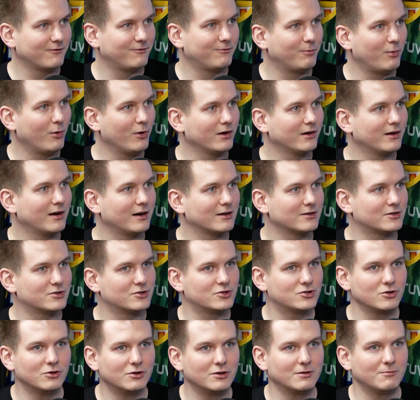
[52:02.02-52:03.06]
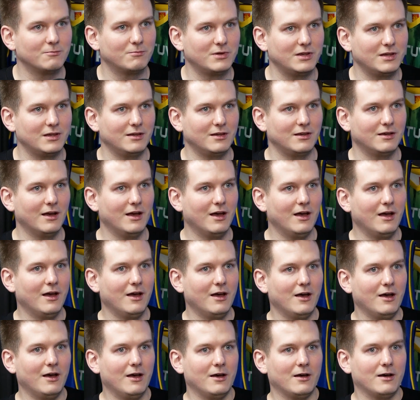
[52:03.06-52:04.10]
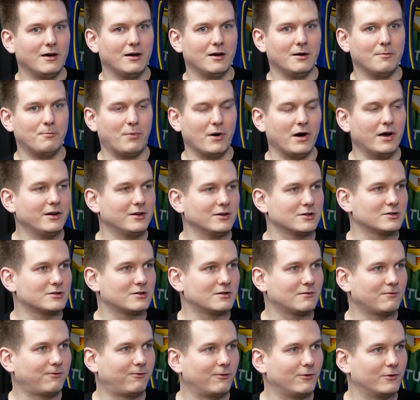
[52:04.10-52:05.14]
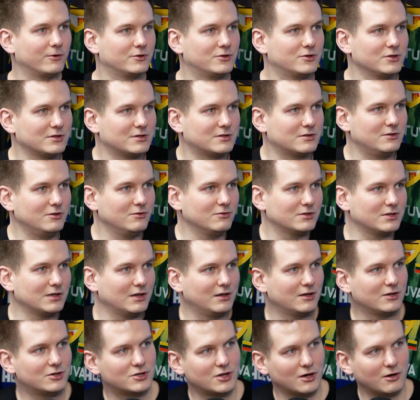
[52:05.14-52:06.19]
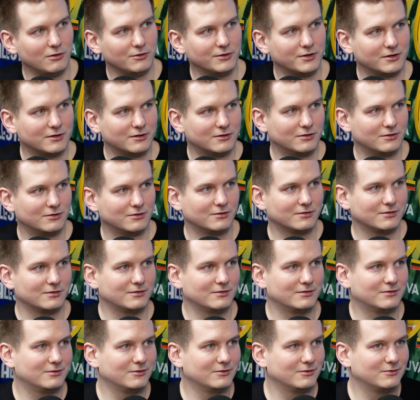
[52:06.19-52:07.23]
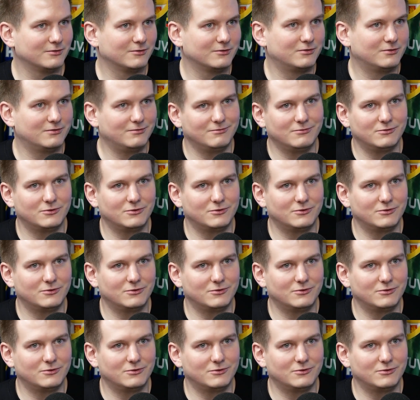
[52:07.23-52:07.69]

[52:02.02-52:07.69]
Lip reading: of point guards shouldn't be punished for just using his shoulder to